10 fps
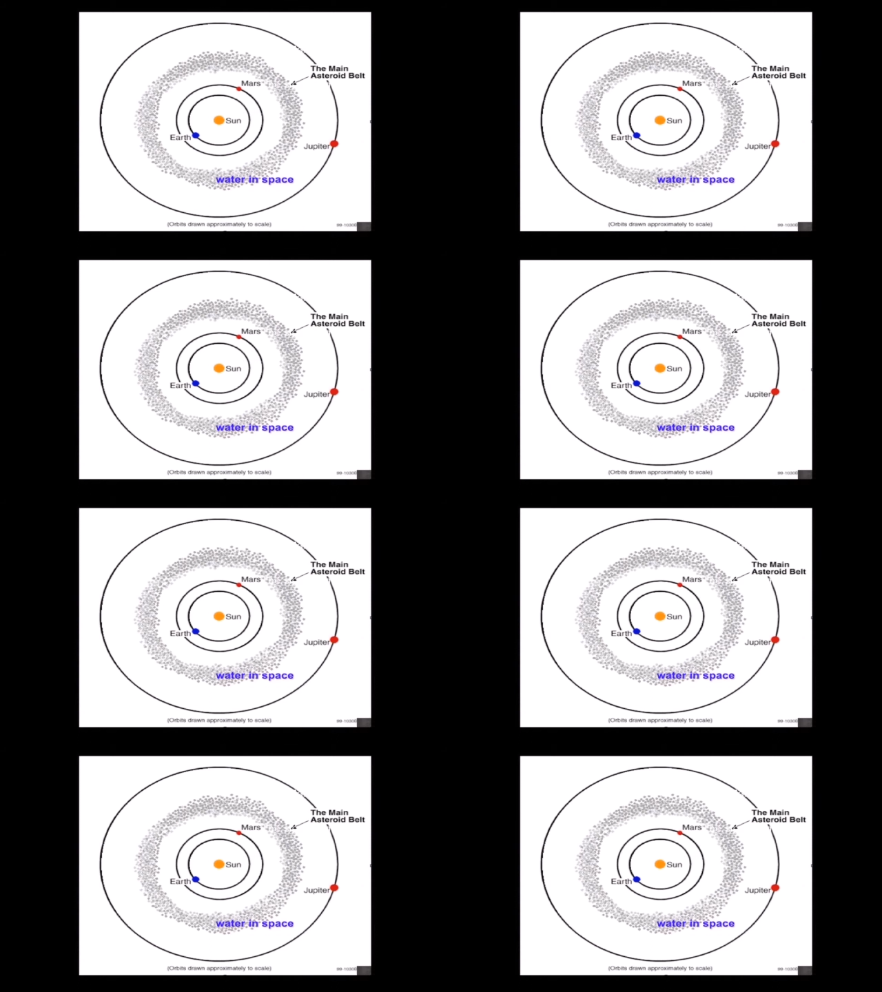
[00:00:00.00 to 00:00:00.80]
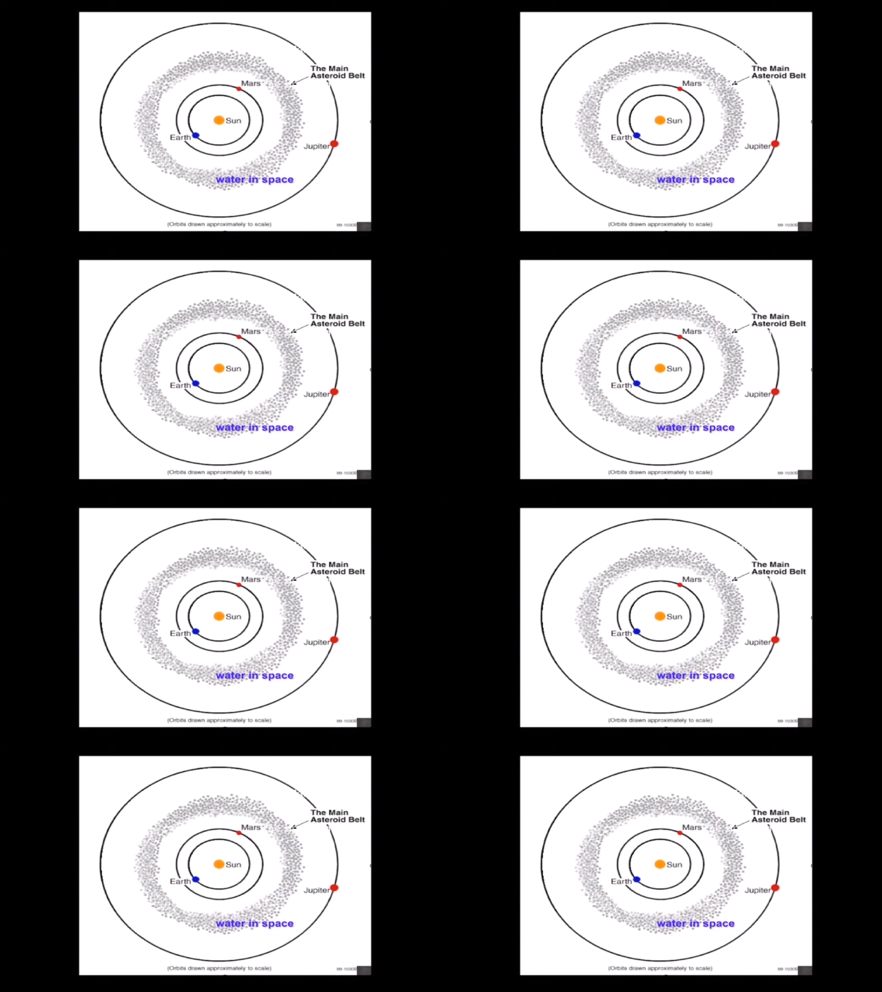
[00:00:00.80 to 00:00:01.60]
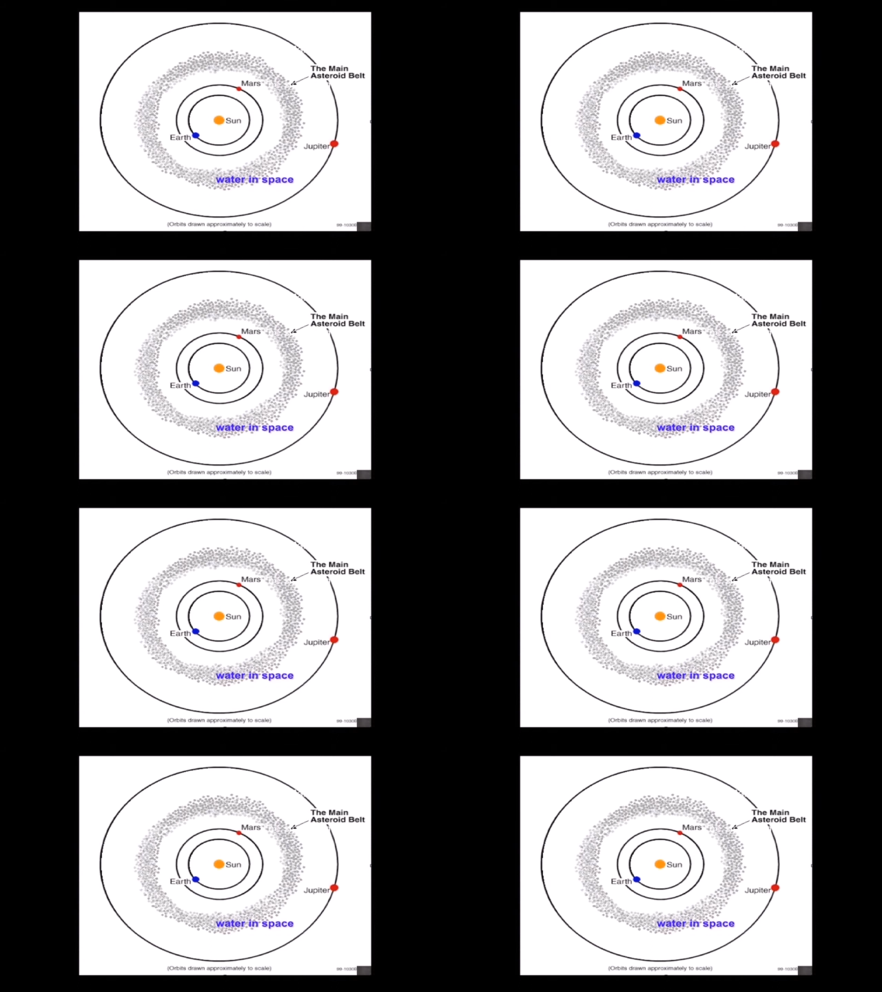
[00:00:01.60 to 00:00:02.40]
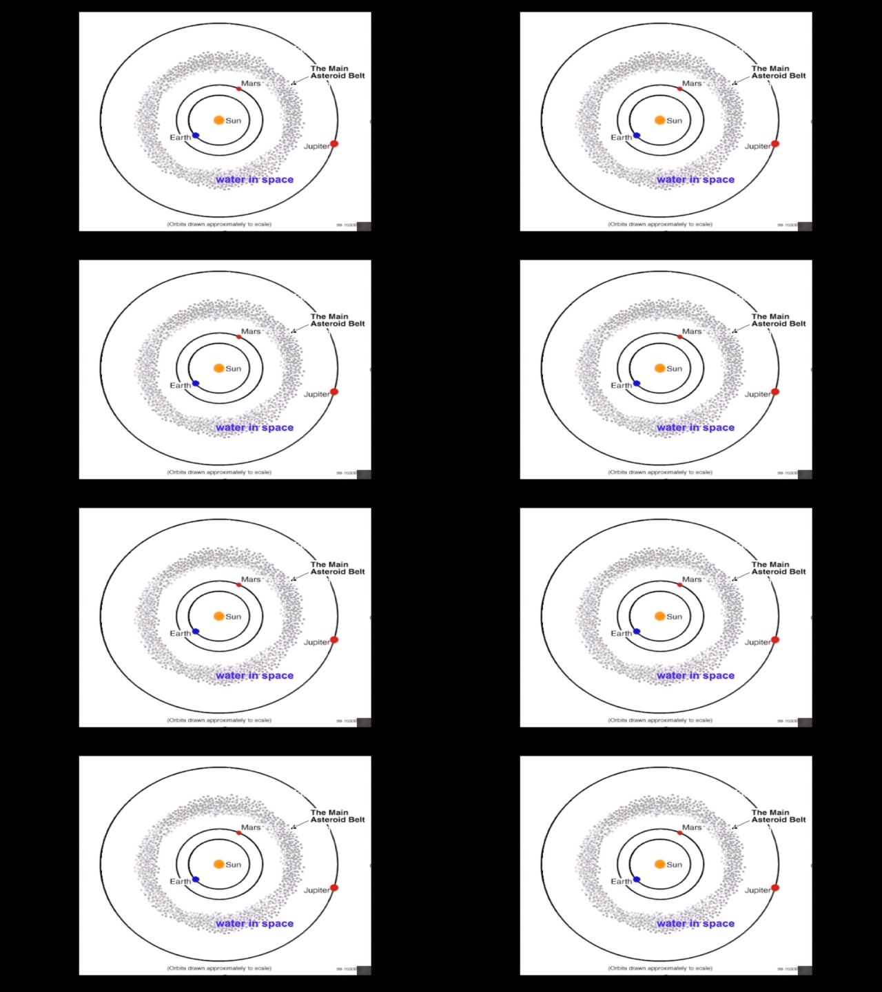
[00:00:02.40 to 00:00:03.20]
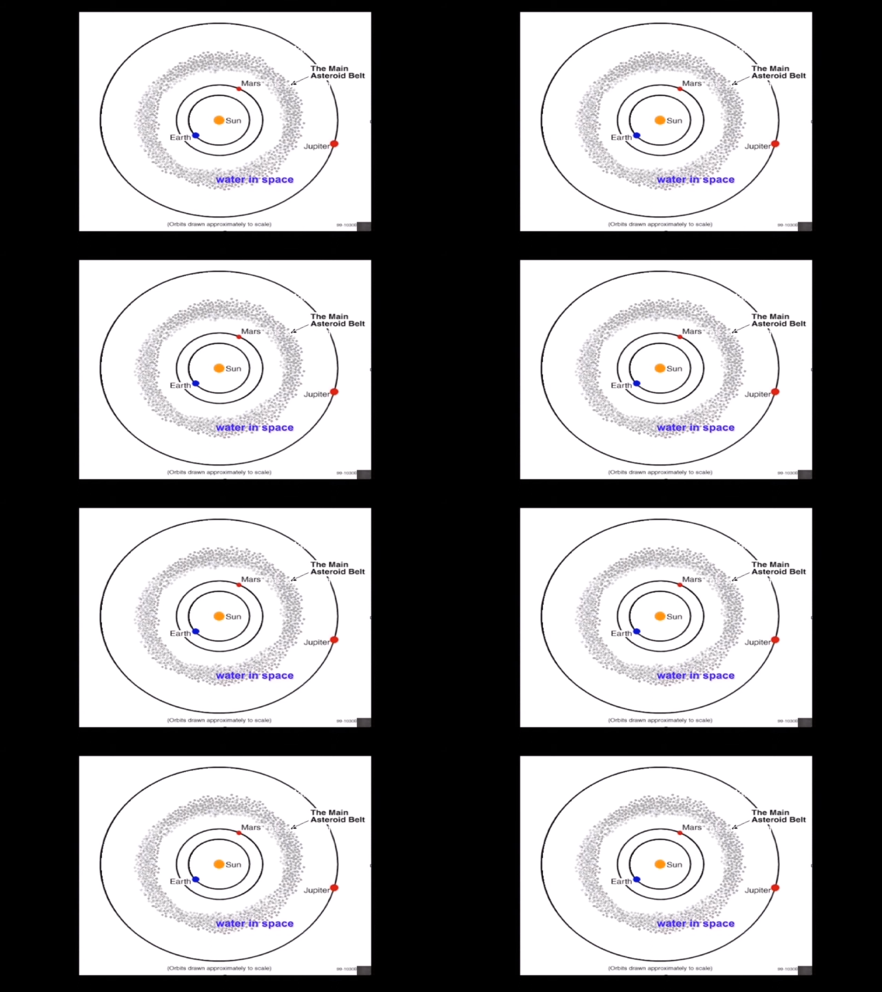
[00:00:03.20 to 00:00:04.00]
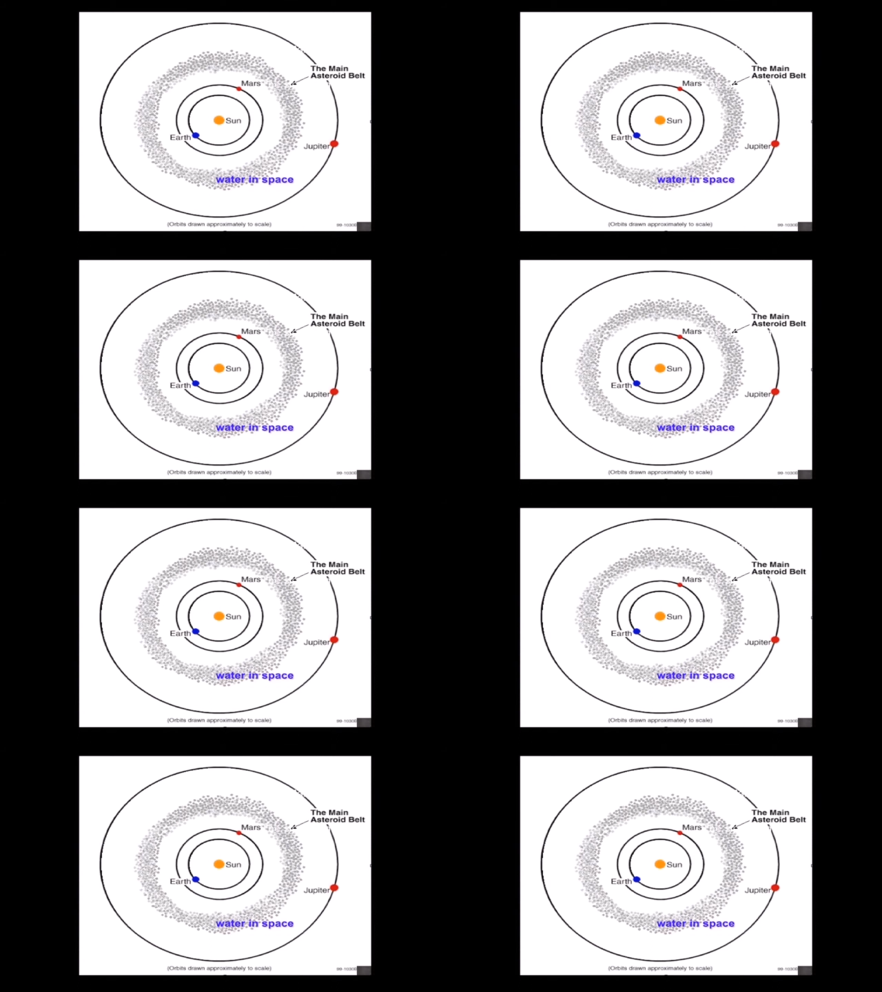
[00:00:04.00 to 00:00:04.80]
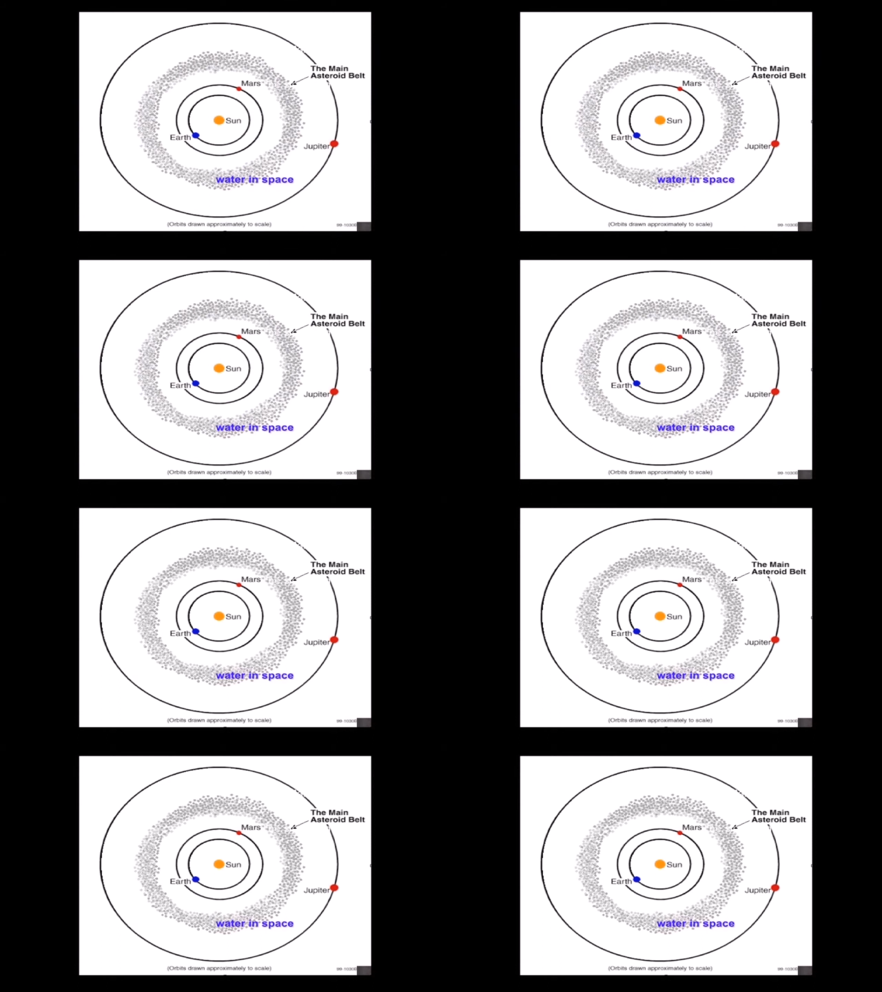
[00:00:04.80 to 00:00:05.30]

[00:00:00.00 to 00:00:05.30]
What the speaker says: [unreadable: no face in view]